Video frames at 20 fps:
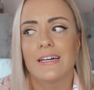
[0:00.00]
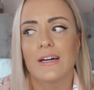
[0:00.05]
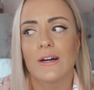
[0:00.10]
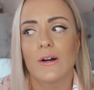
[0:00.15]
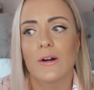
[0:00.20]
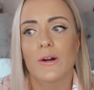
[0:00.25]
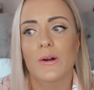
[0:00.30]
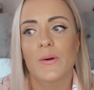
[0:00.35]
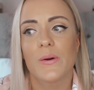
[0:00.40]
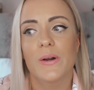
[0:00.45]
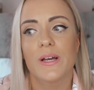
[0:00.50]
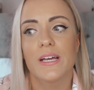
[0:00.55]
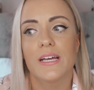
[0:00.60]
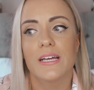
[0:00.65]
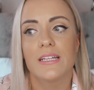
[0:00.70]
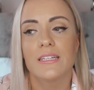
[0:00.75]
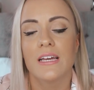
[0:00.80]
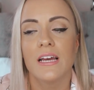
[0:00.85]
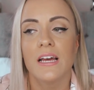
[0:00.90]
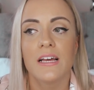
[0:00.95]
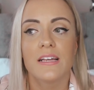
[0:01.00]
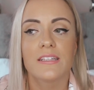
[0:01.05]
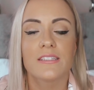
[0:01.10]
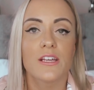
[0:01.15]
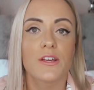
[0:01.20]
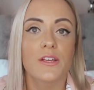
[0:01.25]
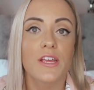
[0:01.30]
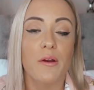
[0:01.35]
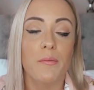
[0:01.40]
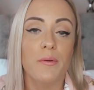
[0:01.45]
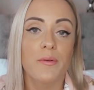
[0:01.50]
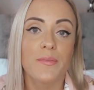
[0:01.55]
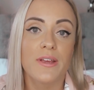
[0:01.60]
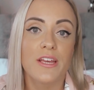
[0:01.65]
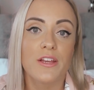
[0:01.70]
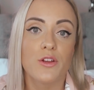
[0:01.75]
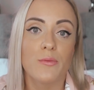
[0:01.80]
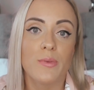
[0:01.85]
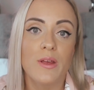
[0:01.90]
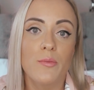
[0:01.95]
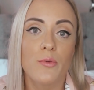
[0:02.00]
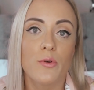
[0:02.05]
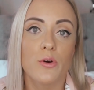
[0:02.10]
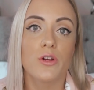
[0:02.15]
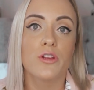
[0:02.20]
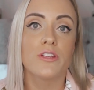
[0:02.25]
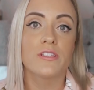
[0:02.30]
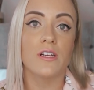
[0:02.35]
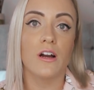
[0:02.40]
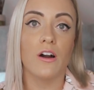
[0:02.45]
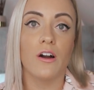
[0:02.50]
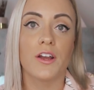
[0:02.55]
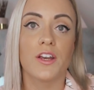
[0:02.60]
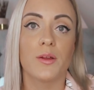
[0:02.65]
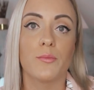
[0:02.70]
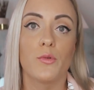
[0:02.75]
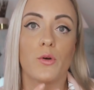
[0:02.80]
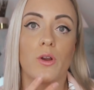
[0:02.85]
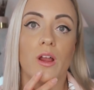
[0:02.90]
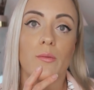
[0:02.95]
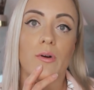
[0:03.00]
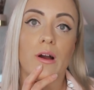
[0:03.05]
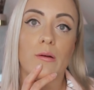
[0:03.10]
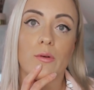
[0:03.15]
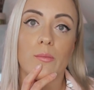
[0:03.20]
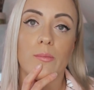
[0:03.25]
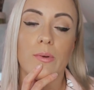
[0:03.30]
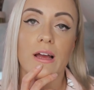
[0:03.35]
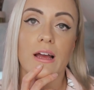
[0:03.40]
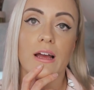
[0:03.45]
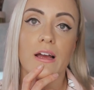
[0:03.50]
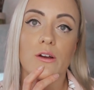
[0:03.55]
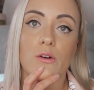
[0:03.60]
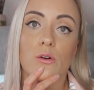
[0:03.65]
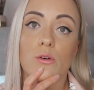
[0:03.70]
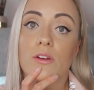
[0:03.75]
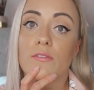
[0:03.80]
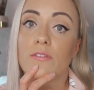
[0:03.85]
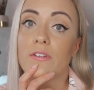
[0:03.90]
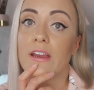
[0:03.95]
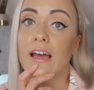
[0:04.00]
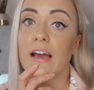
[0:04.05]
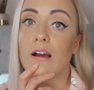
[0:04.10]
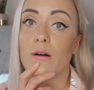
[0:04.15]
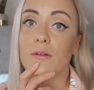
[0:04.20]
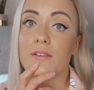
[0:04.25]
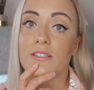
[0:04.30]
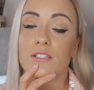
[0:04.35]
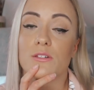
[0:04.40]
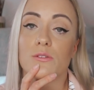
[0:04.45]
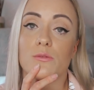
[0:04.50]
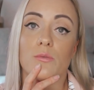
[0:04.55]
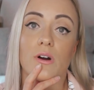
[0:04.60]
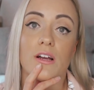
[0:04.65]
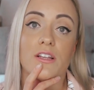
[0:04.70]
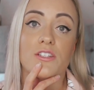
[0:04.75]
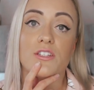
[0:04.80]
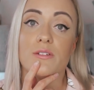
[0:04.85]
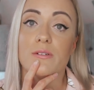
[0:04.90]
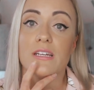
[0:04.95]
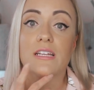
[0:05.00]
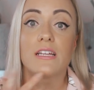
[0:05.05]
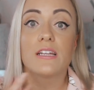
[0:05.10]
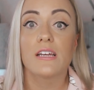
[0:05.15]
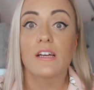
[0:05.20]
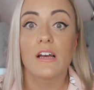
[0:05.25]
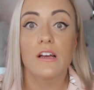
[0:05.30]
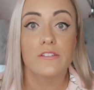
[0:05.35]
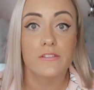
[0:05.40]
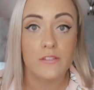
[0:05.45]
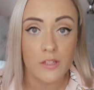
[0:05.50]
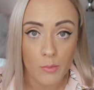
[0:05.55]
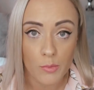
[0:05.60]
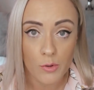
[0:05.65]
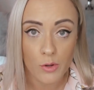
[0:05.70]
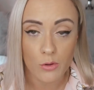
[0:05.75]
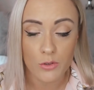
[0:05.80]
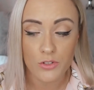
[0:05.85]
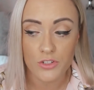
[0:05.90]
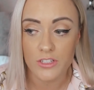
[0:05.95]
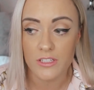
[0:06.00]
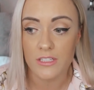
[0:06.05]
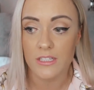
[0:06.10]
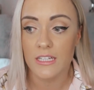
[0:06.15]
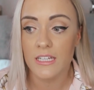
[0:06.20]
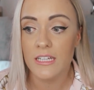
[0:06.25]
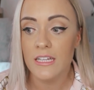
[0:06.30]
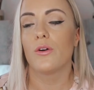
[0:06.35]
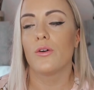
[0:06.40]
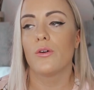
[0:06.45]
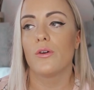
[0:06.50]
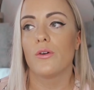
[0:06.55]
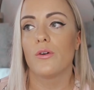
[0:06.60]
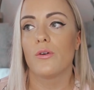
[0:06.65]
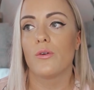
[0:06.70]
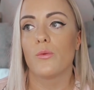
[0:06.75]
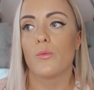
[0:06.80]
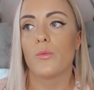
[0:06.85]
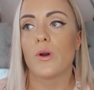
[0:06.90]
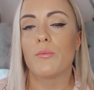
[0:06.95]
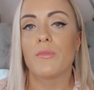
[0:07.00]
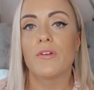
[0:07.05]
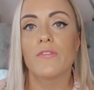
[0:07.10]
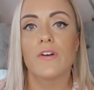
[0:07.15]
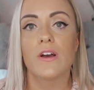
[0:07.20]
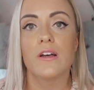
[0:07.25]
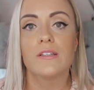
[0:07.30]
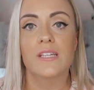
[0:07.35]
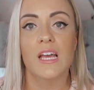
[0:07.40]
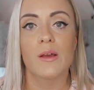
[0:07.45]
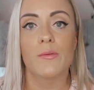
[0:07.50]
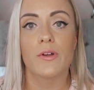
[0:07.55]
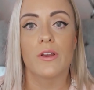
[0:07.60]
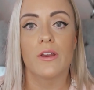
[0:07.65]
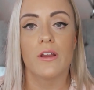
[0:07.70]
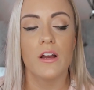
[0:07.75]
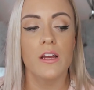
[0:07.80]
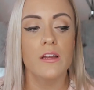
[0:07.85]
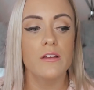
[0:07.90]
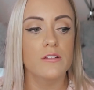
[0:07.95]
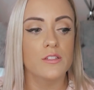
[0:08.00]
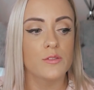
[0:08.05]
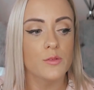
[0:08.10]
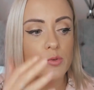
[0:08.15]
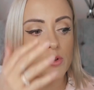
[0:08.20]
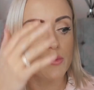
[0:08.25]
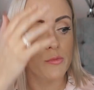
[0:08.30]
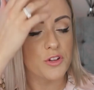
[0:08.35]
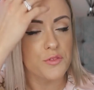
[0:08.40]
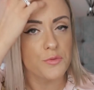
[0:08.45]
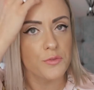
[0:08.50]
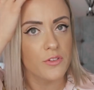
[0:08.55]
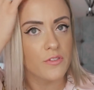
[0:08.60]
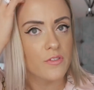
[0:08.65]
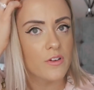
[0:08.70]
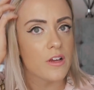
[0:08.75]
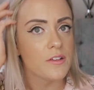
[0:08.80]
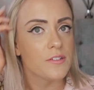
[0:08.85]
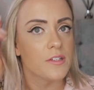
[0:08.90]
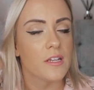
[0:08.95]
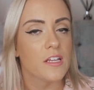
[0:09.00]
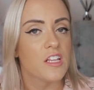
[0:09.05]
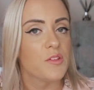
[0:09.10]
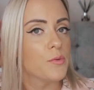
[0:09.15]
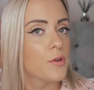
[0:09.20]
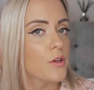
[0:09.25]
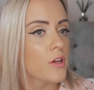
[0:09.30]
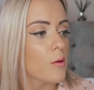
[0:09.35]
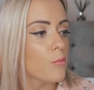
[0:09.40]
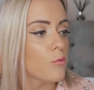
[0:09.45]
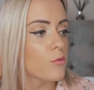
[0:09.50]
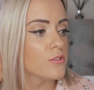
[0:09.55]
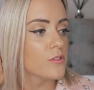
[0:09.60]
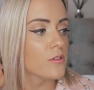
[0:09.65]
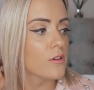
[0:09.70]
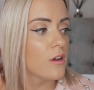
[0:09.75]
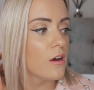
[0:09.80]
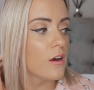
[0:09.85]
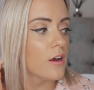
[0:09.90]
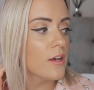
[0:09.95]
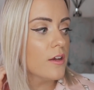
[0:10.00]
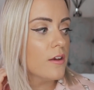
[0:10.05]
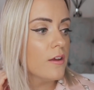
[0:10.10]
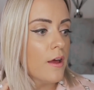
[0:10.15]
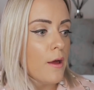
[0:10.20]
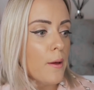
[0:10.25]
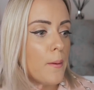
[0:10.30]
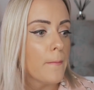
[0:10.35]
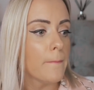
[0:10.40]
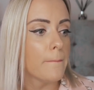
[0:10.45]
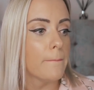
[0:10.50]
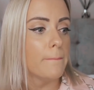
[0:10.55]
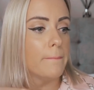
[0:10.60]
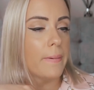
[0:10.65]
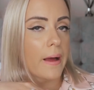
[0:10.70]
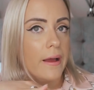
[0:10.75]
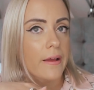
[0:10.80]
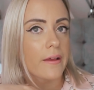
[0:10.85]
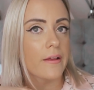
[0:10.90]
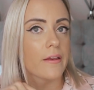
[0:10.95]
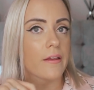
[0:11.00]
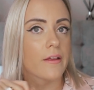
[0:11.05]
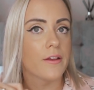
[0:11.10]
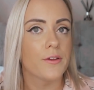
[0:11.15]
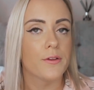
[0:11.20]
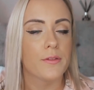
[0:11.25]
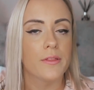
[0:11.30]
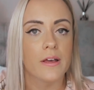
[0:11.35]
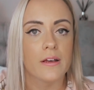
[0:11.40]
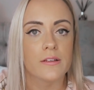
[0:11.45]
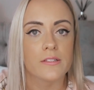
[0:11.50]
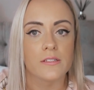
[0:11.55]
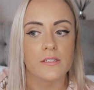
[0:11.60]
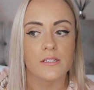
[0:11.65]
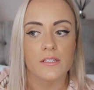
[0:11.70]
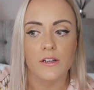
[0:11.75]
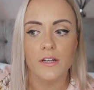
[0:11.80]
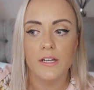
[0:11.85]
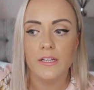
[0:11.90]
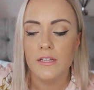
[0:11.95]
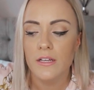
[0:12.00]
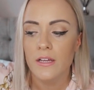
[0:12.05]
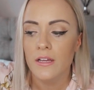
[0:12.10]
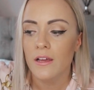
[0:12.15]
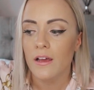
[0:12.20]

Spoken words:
awkward. So yeah, when meeting new people, I used to hide it more like behind my back, or even now I still might do it subconsciously. When we first came online, because we were pretty much one of the first like lesbian couples online back in like 2009,